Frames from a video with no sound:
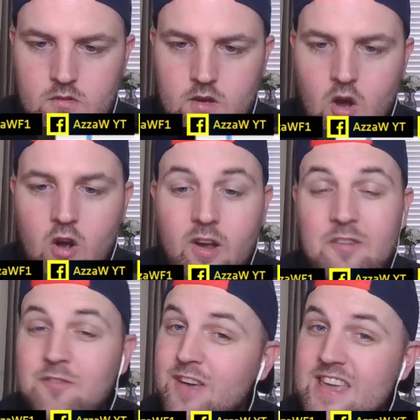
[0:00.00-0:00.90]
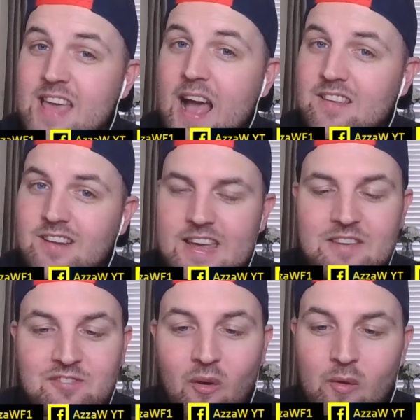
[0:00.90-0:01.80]
Ocon v Gasly,
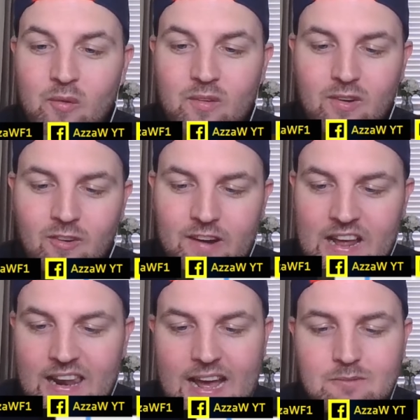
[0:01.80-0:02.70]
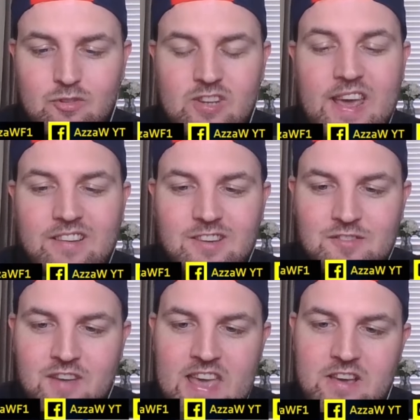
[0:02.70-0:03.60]
final corner, lap 6 at
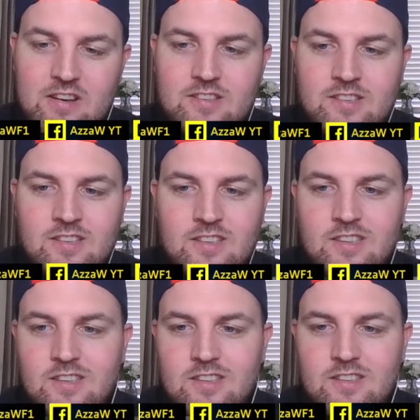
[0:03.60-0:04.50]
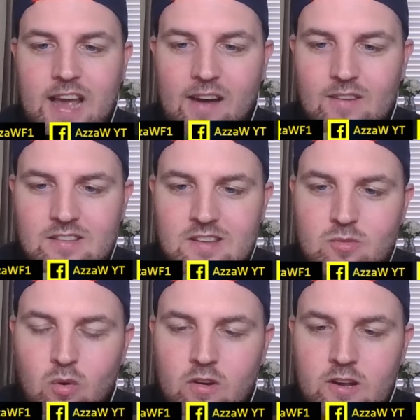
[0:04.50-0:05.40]
Vegas. How is this
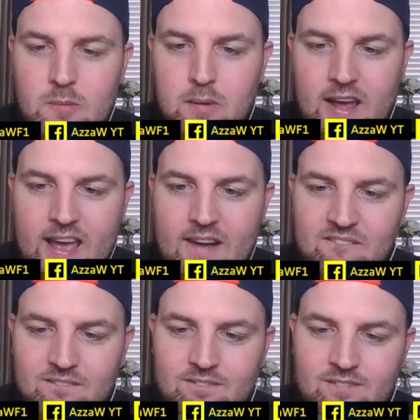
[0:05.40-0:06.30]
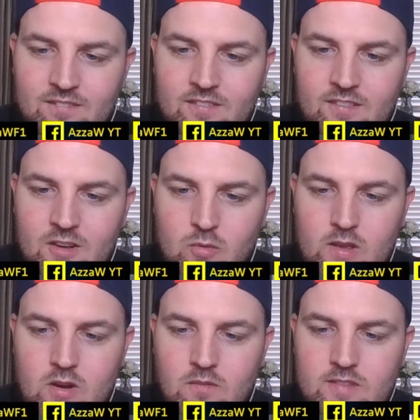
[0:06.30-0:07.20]
one going to play out? As we
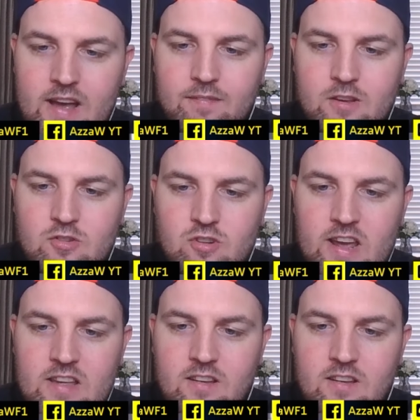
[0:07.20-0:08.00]
come down the straight,